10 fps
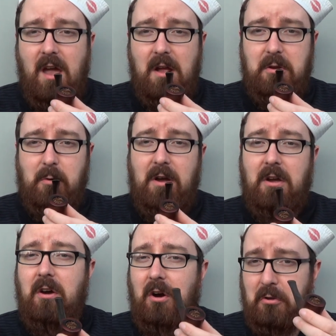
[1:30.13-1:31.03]
Anyway,
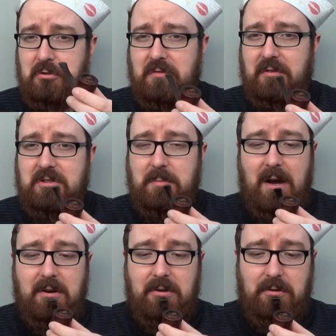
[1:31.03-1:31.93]
on to the
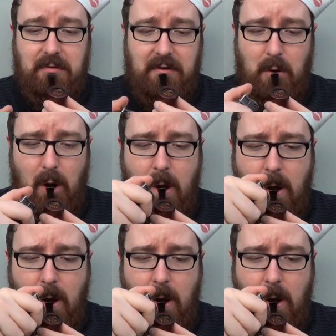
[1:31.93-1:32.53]
tobacco review.